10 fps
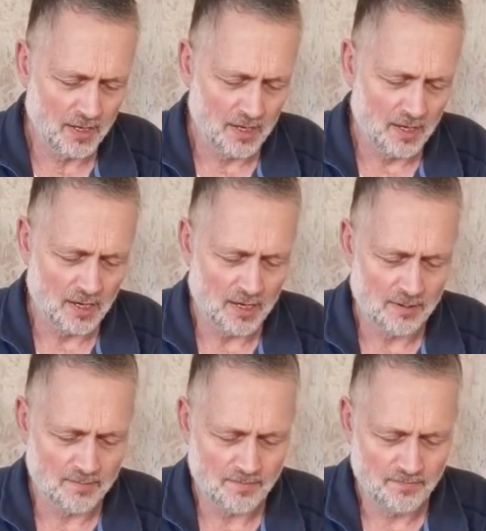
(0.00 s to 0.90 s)

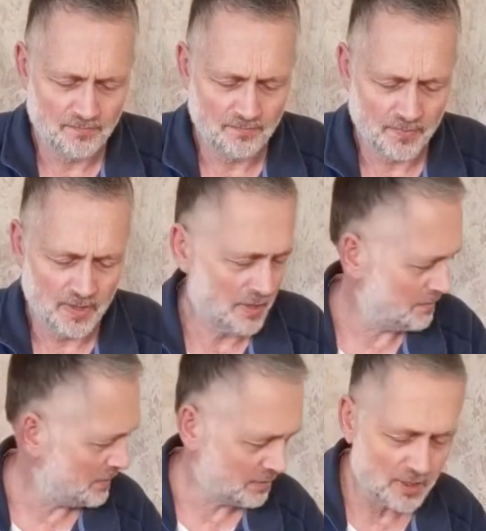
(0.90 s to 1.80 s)
the
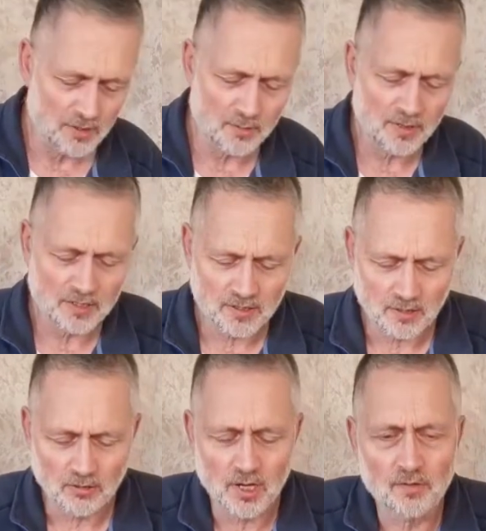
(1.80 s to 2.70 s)
you know, the bits that gone
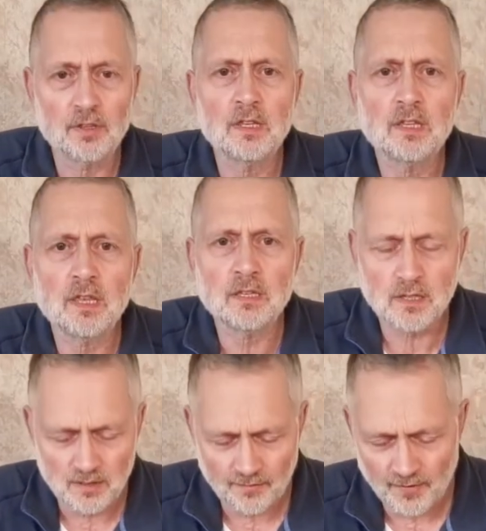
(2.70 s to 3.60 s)
over, and they're
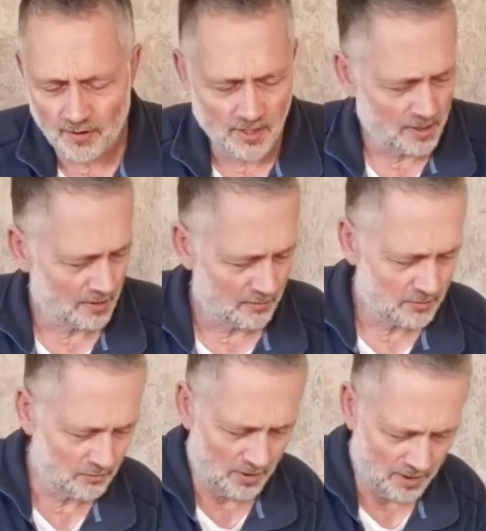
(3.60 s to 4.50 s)
fine. Those will
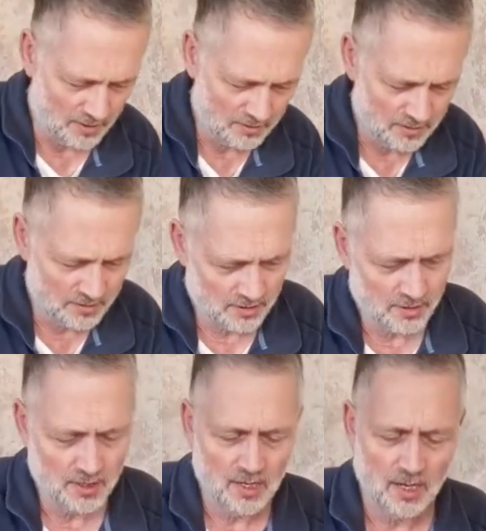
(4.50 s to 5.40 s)
last.
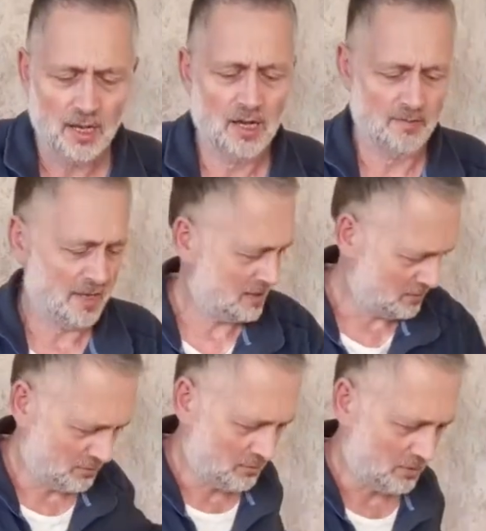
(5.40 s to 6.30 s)
That's
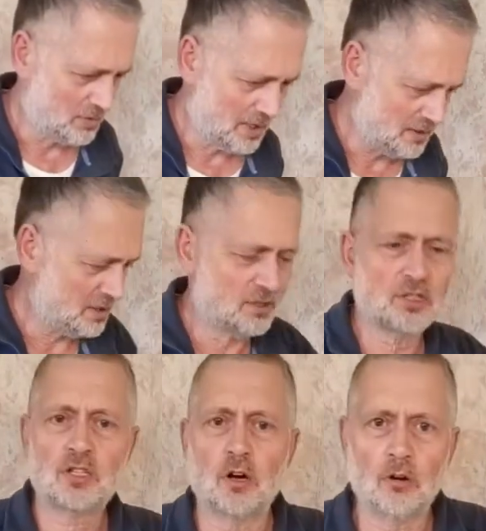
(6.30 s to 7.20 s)
the
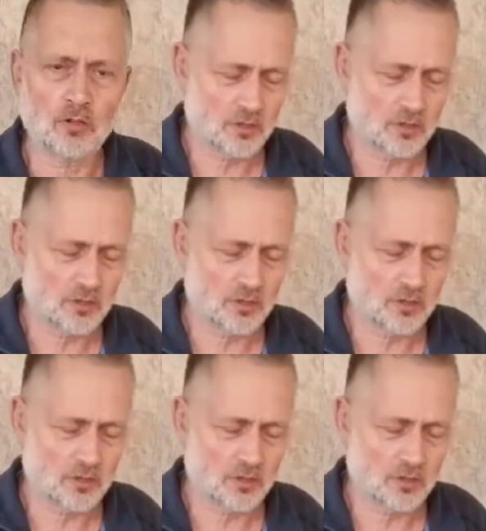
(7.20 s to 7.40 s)
stock. So